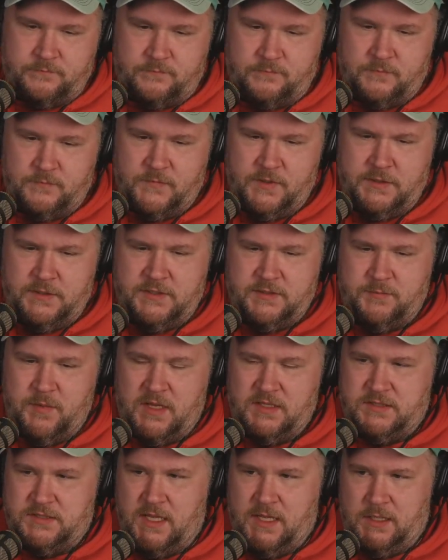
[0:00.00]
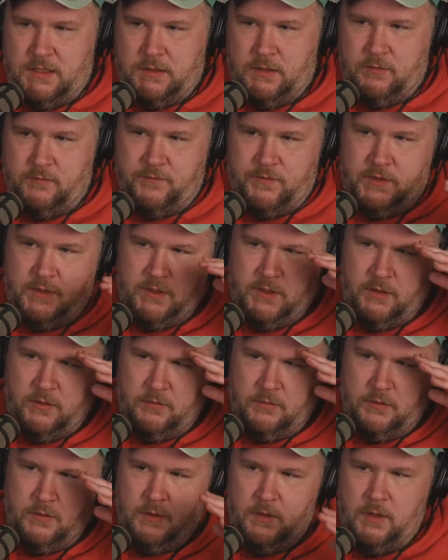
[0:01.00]
this is my standalone video.
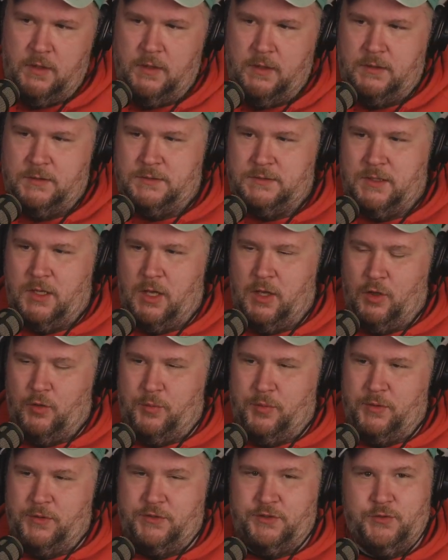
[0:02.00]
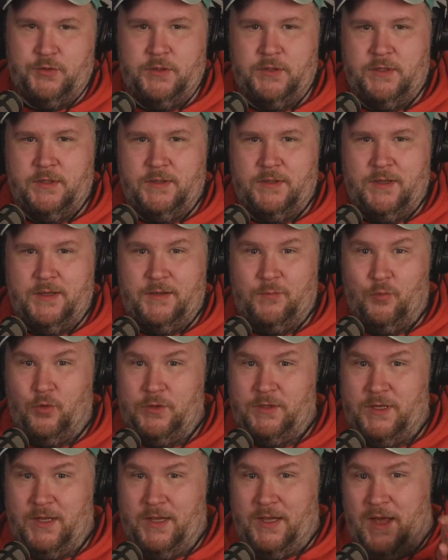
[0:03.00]
So I hope you enjoyed it. And
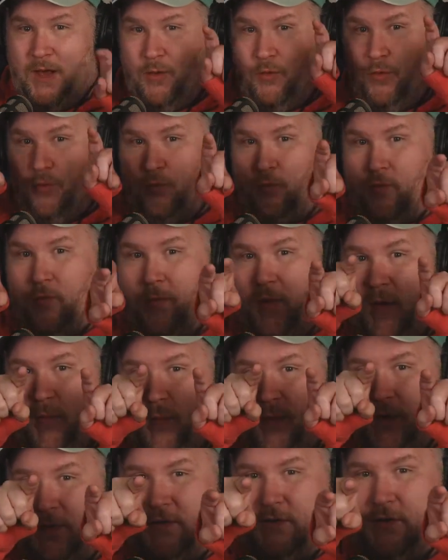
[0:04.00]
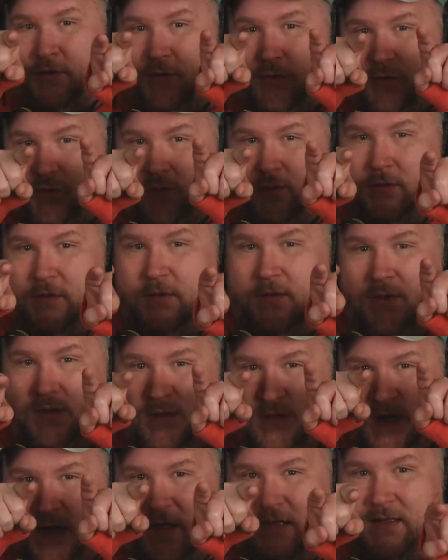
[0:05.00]
one day I will remember to
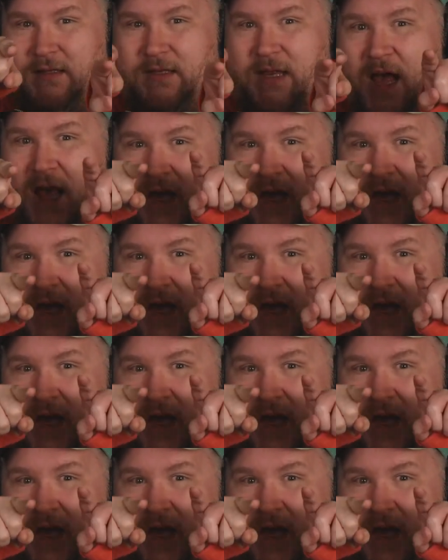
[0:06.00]
look at that